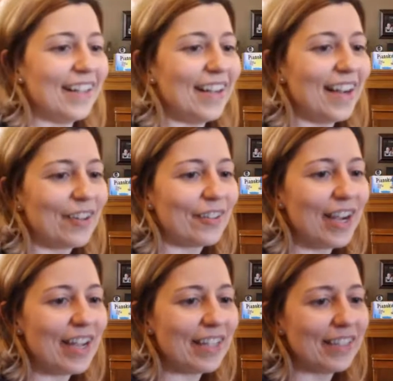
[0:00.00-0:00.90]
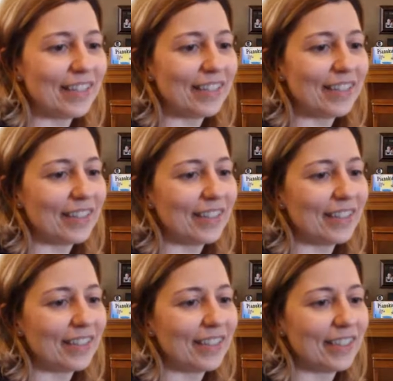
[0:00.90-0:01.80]
All right.
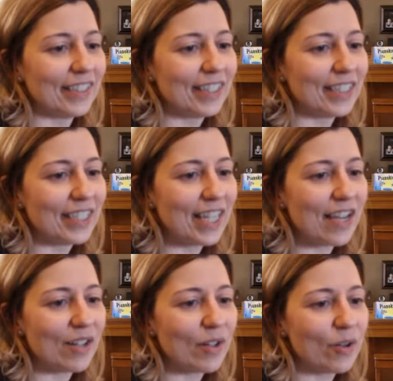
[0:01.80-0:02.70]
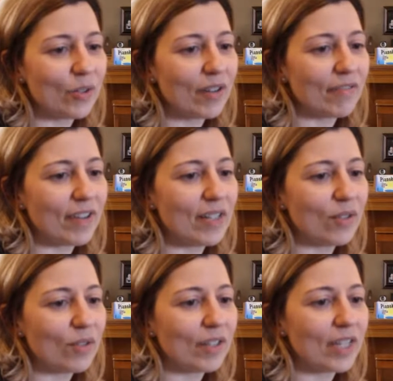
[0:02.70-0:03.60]
Say hello to our
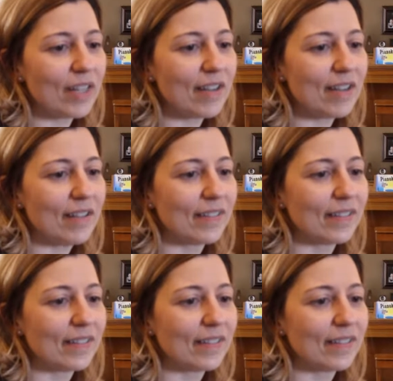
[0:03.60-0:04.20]
friends over here.